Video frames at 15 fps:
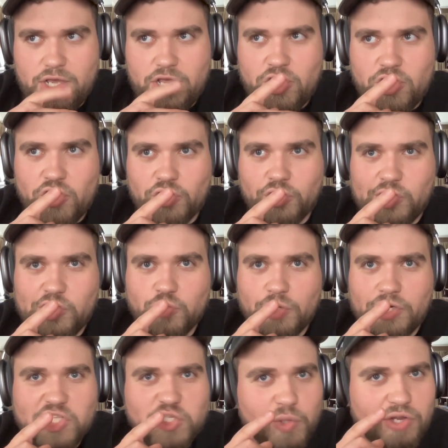early
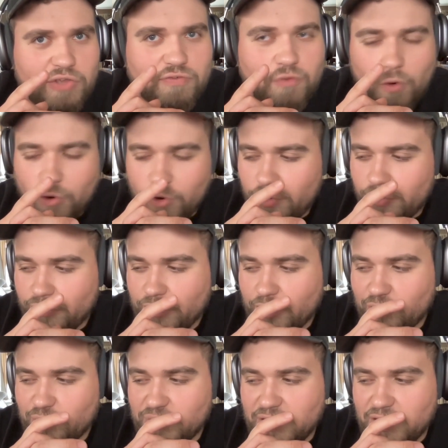2024, they'll
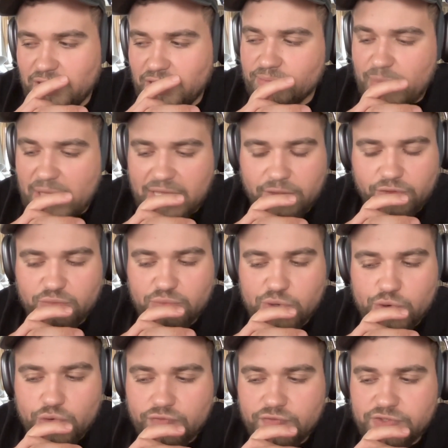be making their
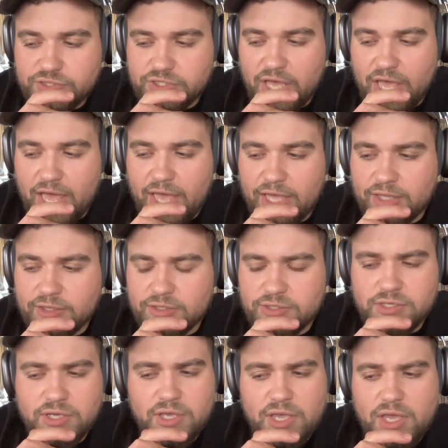moves. And
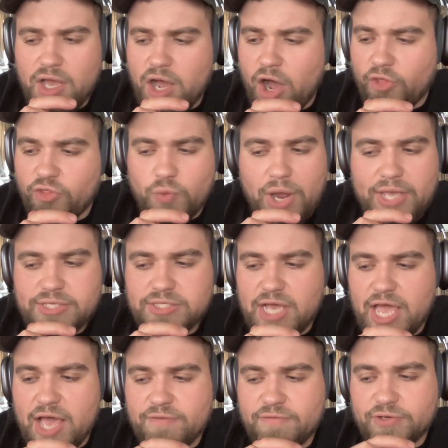otherwise, I
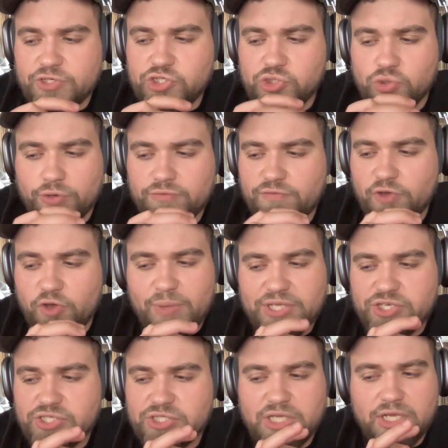have a short film I
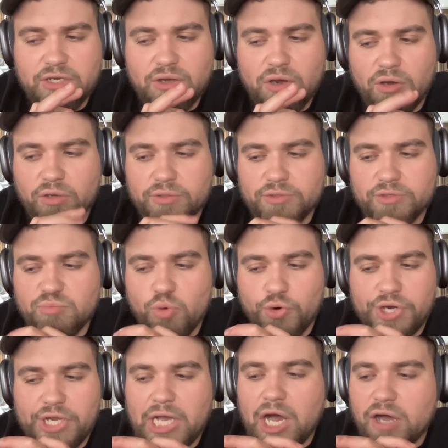just did called The
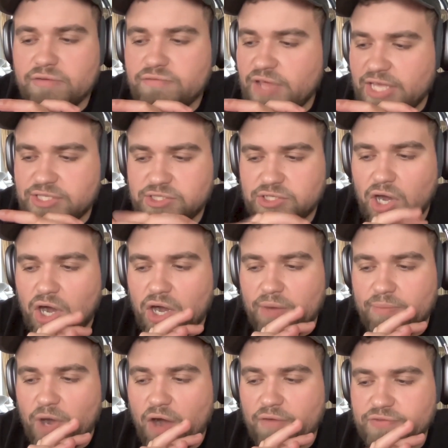Morning Of that's off
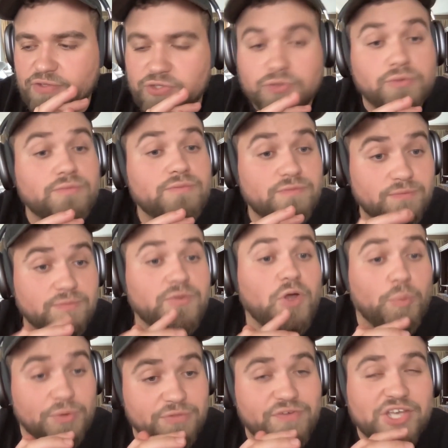to help
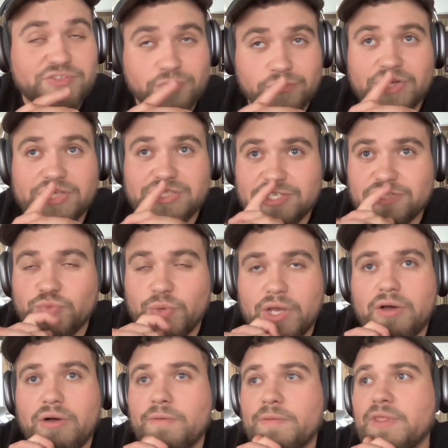with festival races as
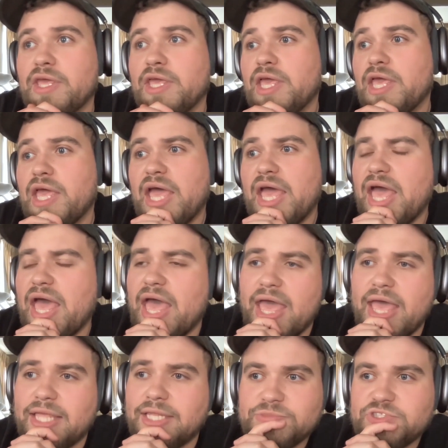well.
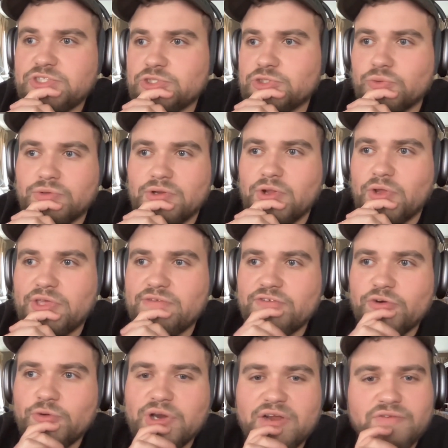And just sort of looking for
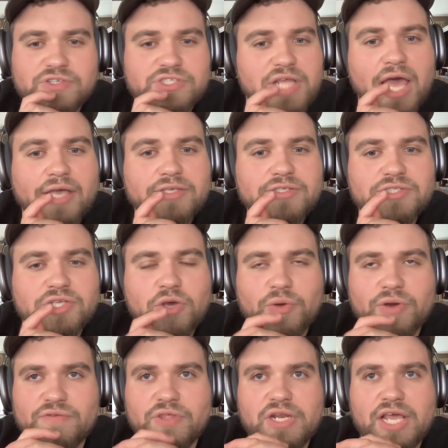whatever's next, you know, whatever
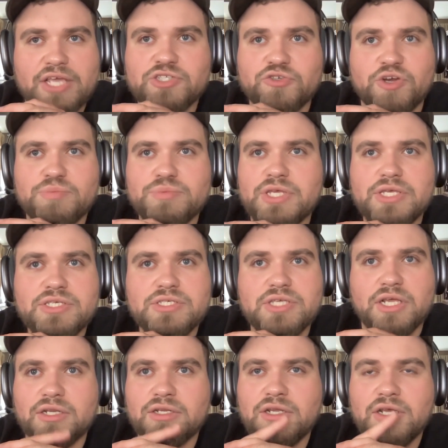the next script is.
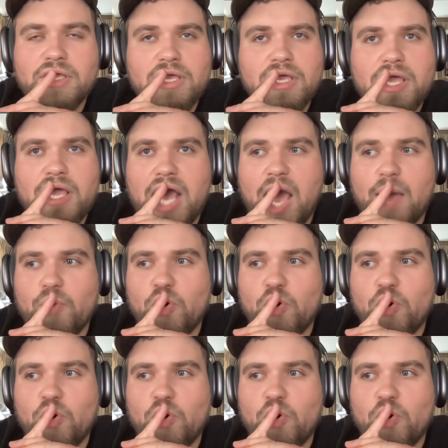And I'm